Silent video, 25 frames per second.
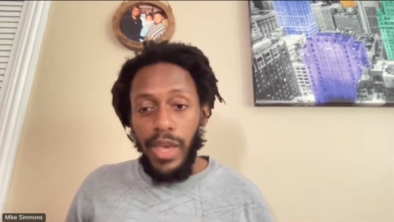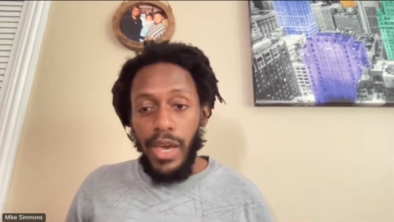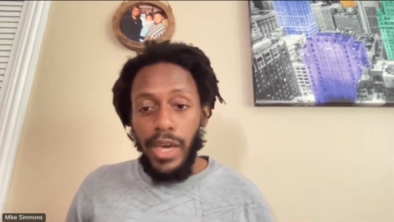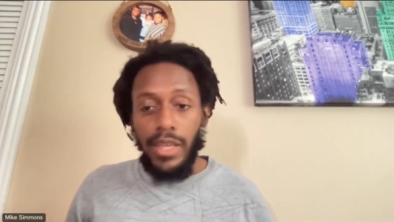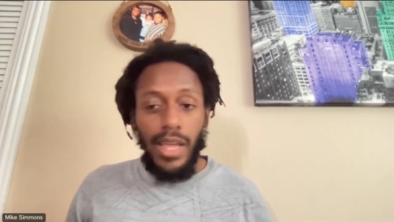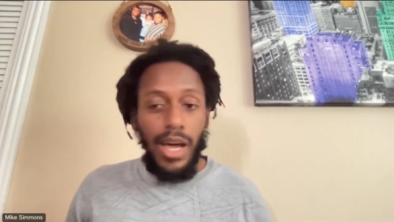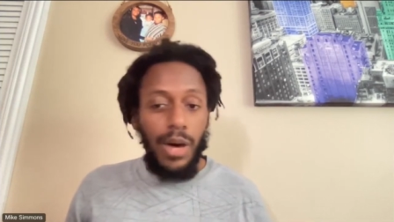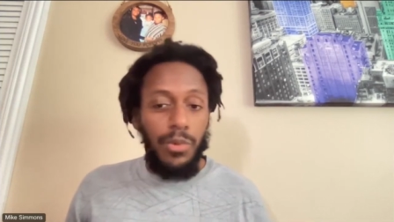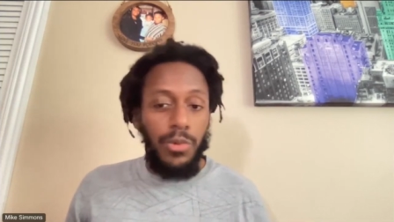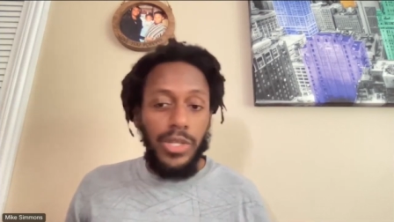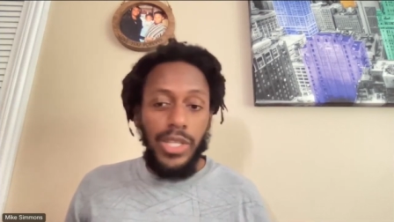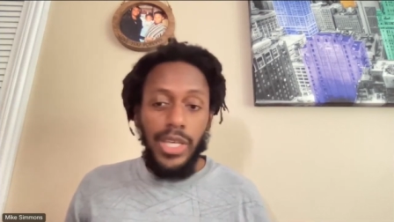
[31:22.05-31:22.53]

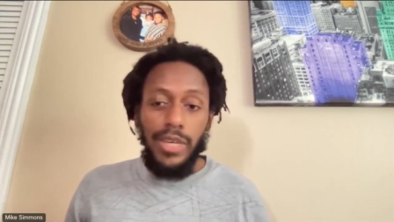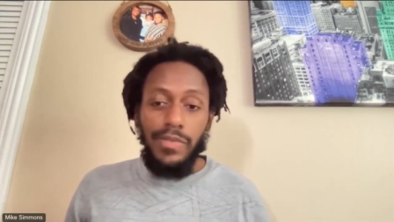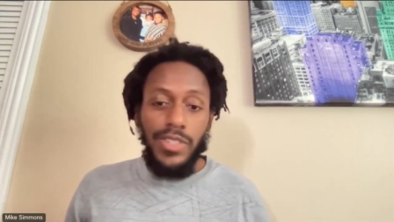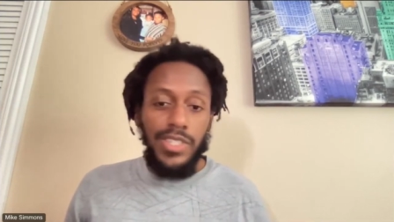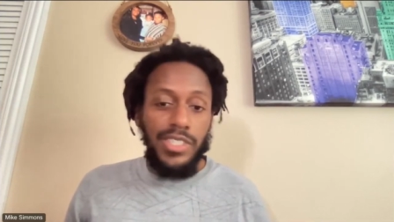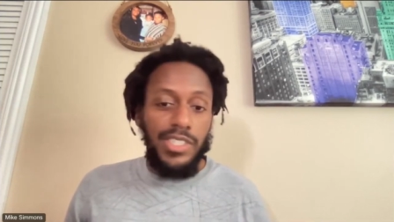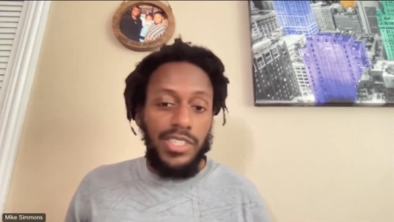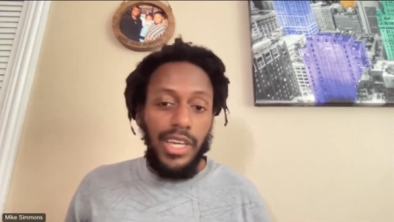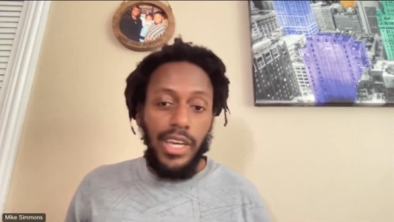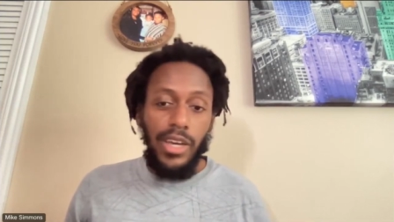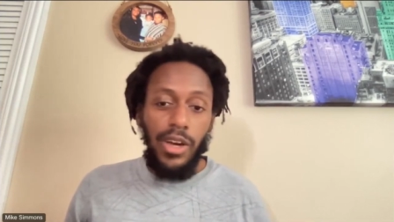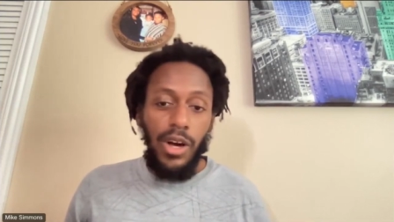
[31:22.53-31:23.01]
And I would even
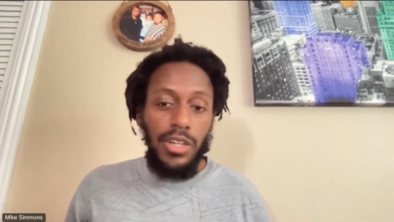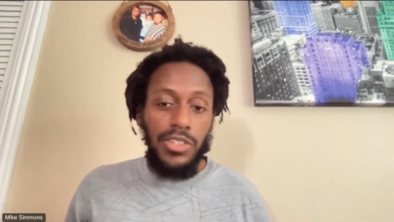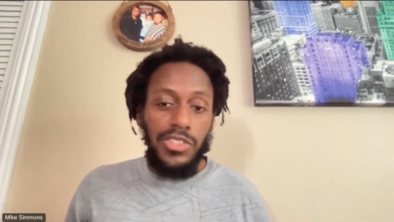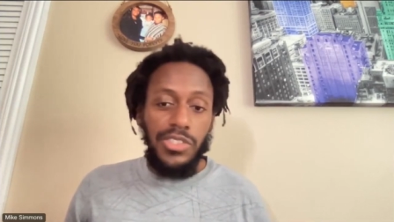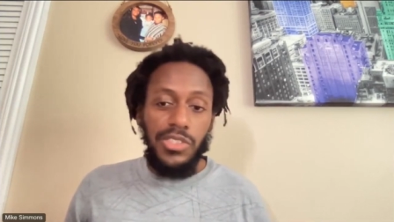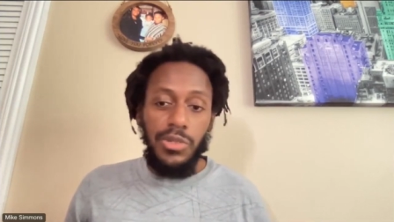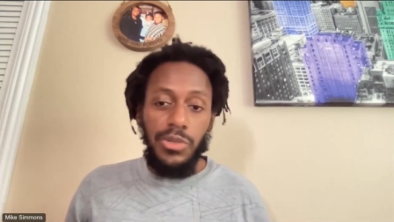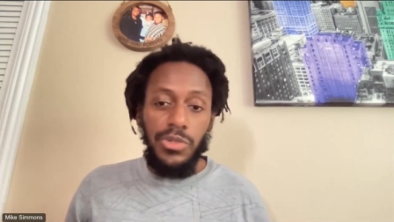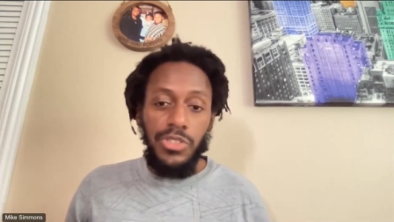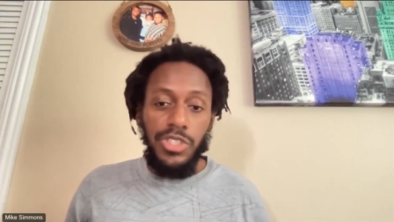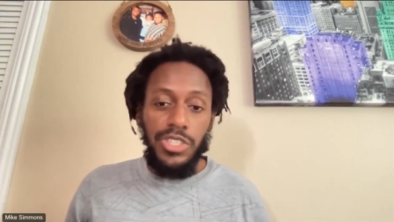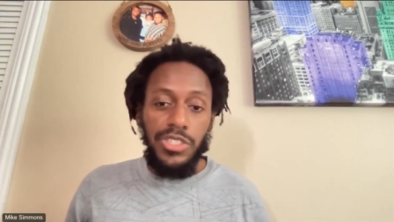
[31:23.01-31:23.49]
say
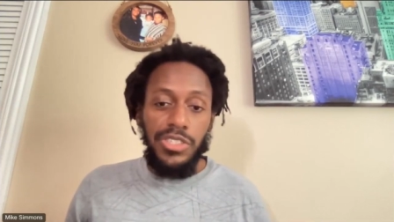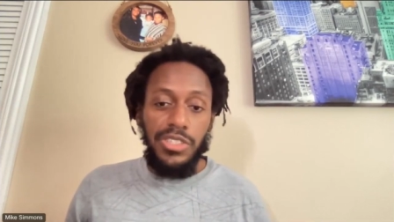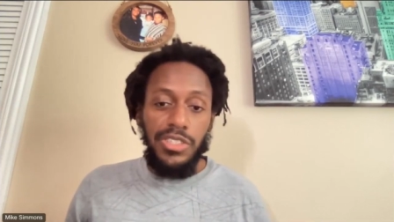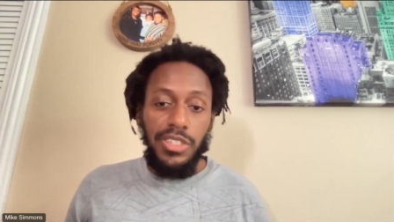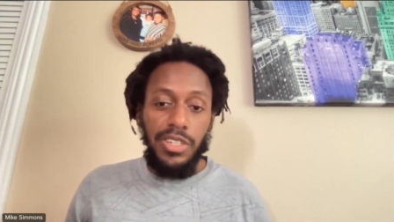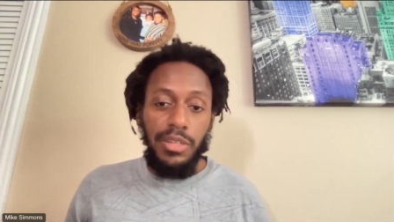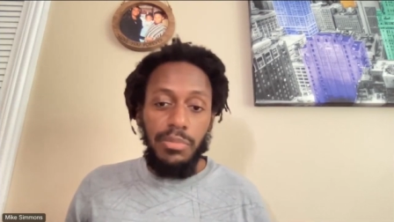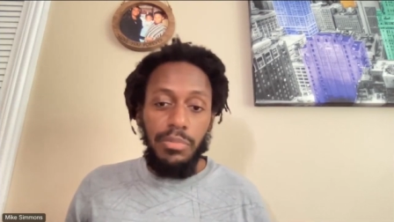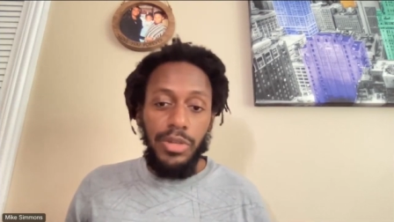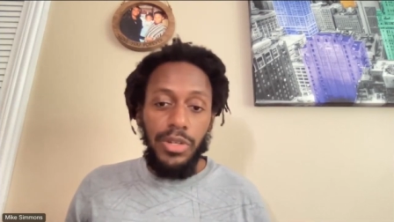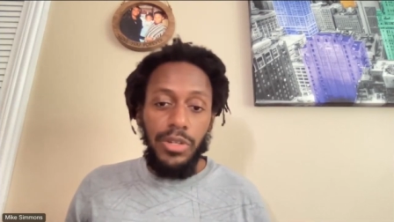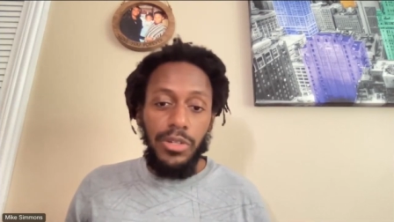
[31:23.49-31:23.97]
also just
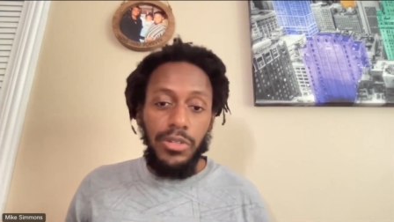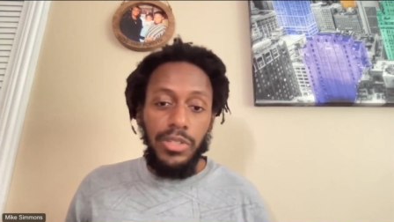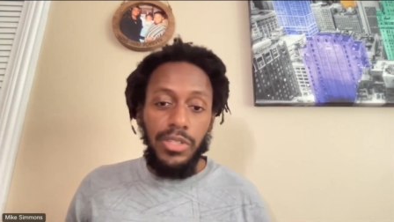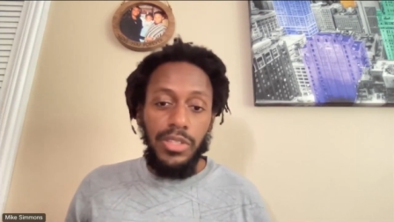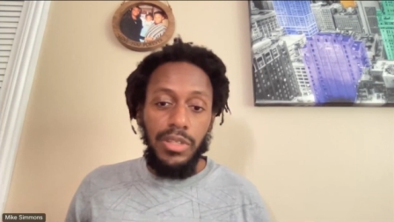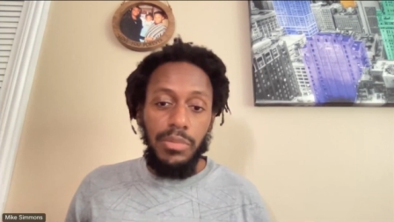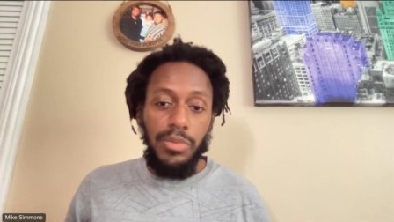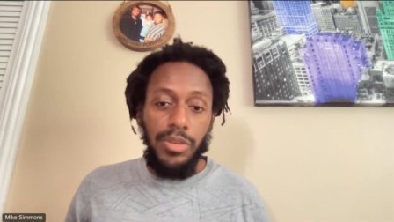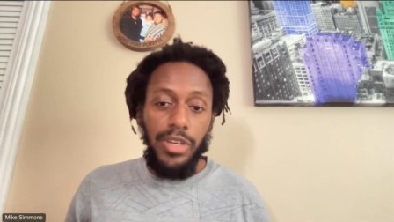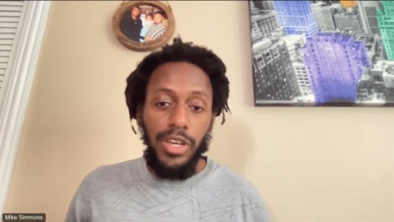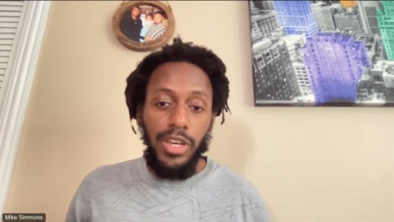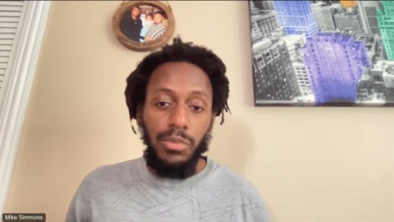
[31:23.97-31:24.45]
the ability
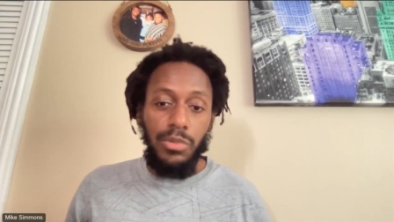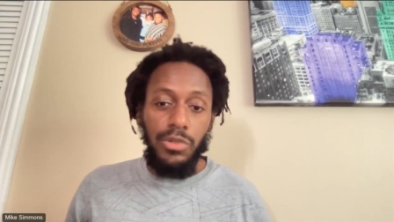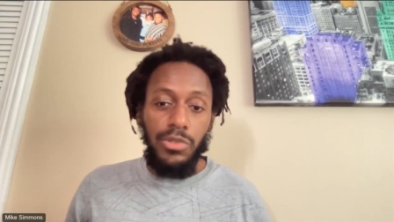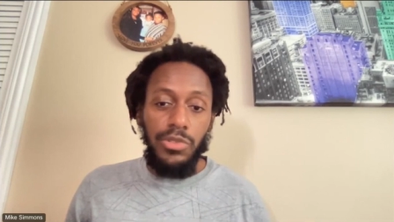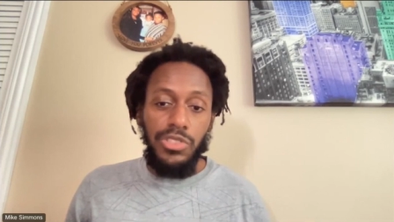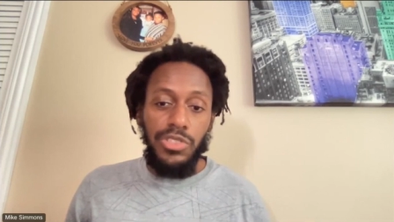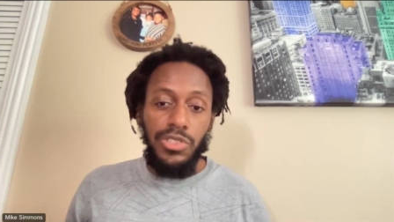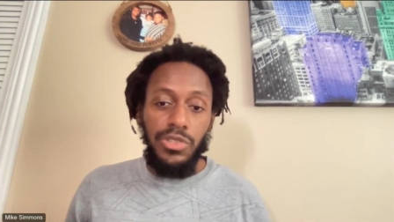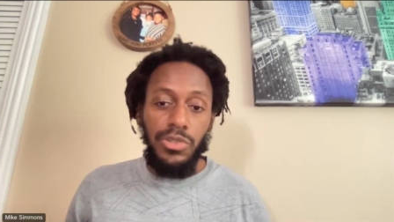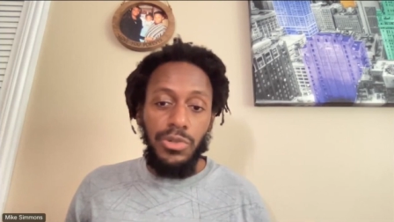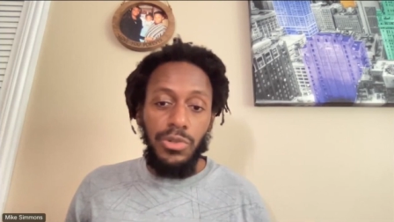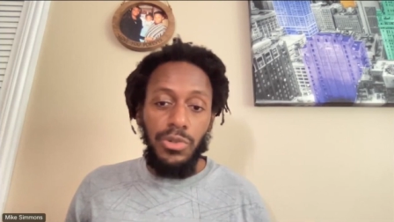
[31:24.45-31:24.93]
to be able
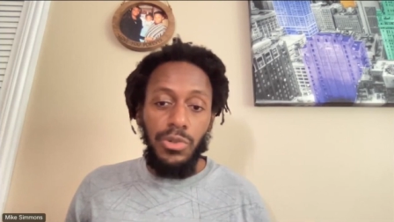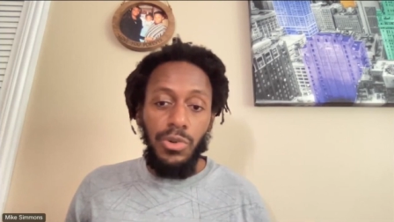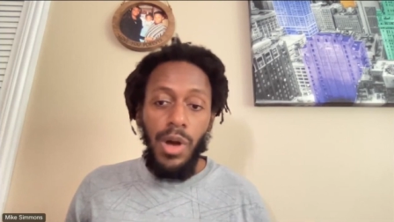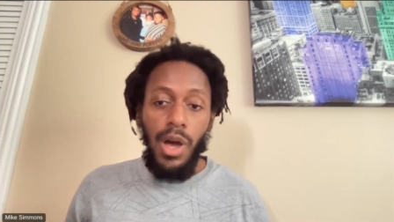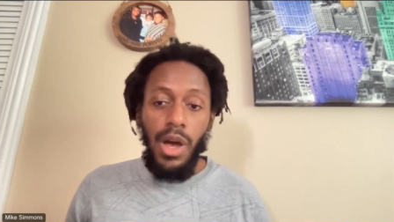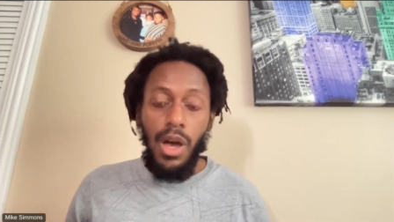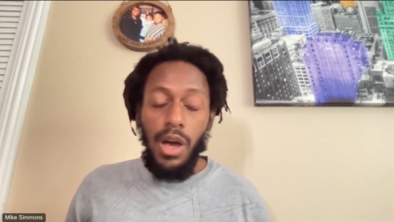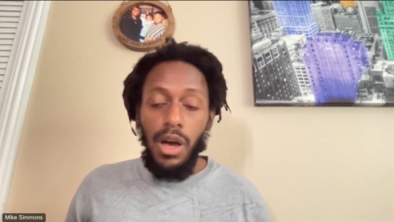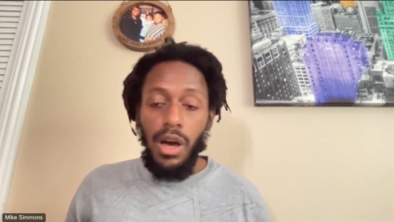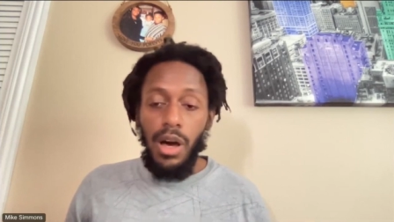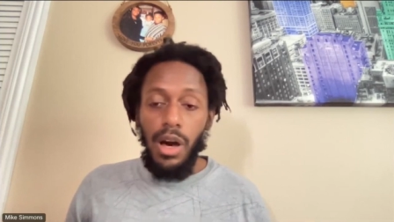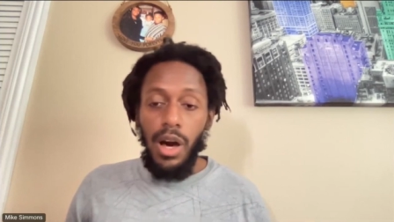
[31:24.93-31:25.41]
to